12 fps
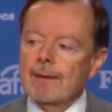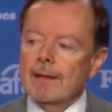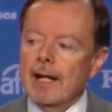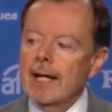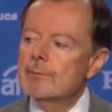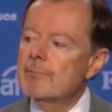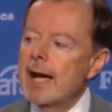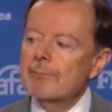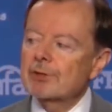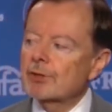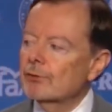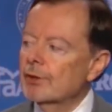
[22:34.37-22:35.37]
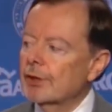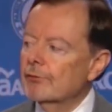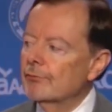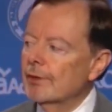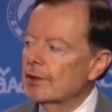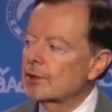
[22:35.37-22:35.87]
I am absolutely
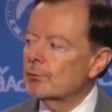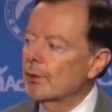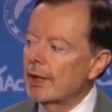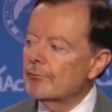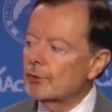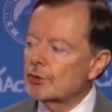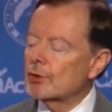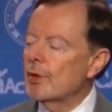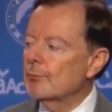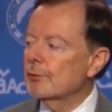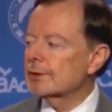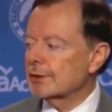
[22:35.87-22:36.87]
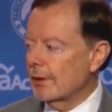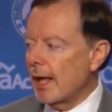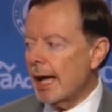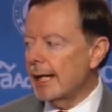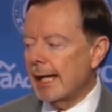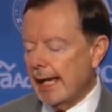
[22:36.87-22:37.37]
convinced whatever troubles
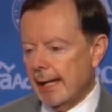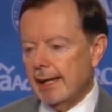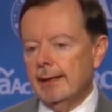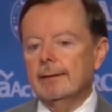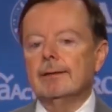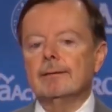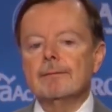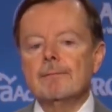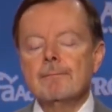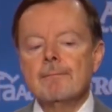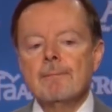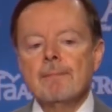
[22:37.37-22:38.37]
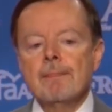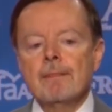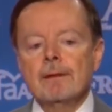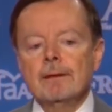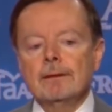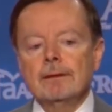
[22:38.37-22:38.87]
lie ahead,
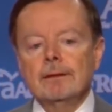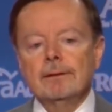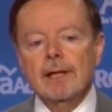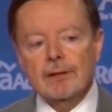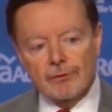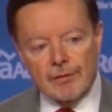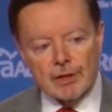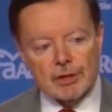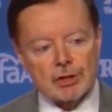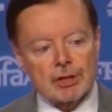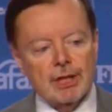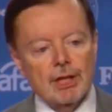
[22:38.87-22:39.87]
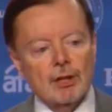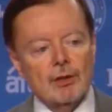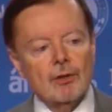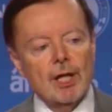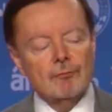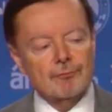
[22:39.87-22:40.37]
that this
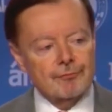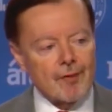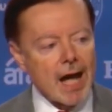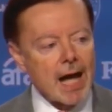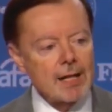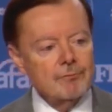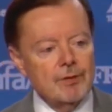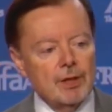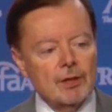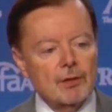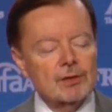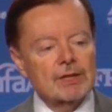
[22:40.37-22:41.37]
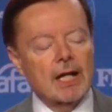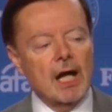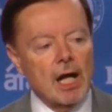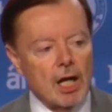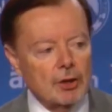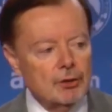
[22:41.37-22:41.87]
year and 5 years and
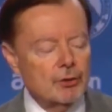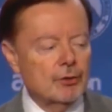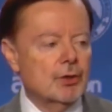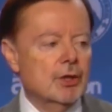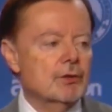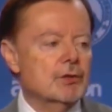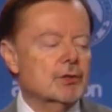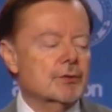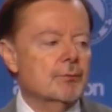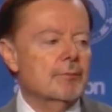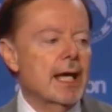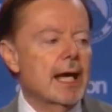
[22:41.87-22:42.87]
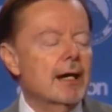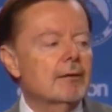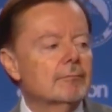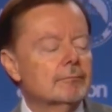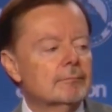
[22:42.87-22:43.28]
100 years from now,